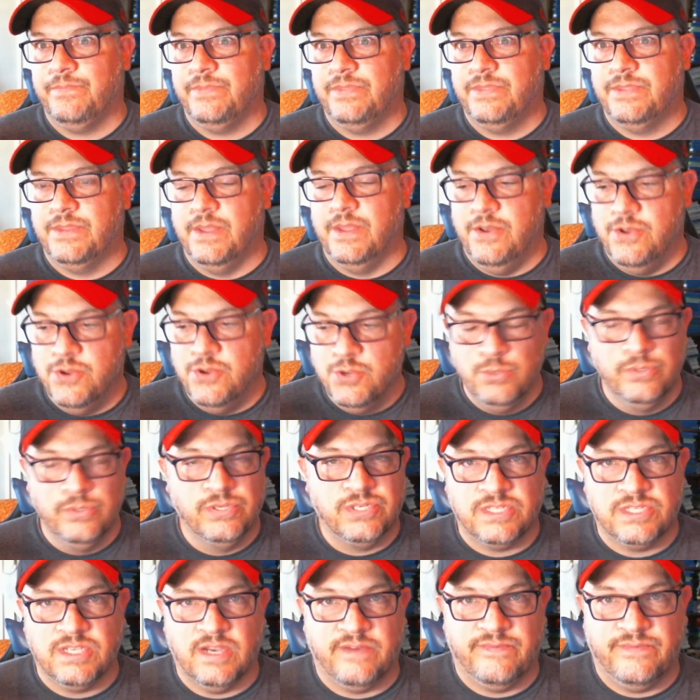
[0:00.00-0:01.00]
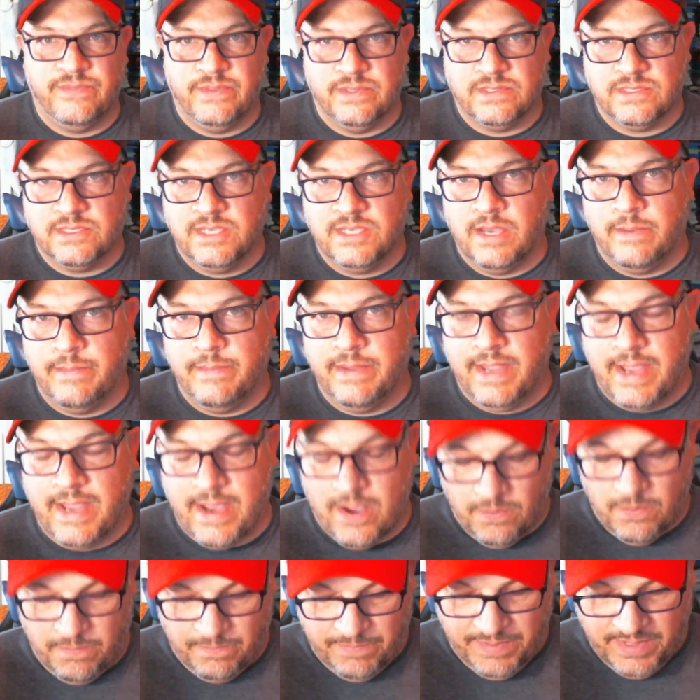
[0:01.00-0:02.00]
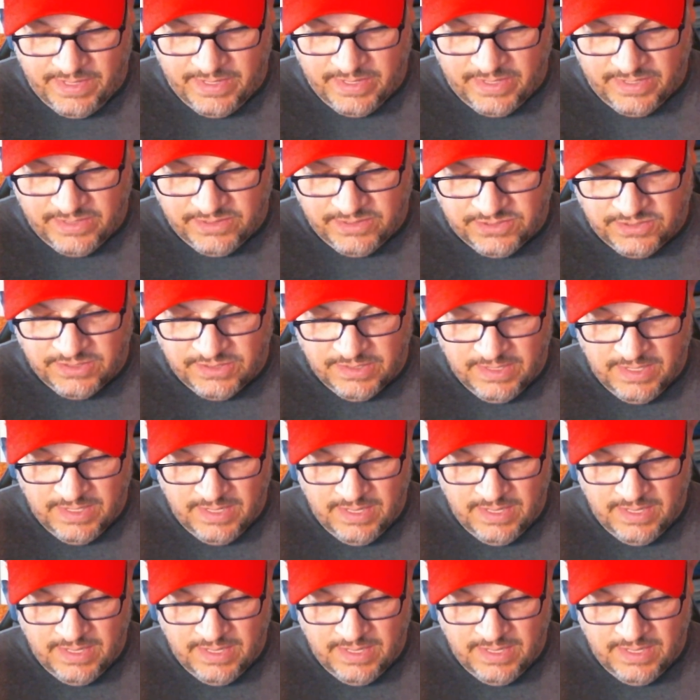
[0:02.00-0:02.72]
the new stuff that's coming out because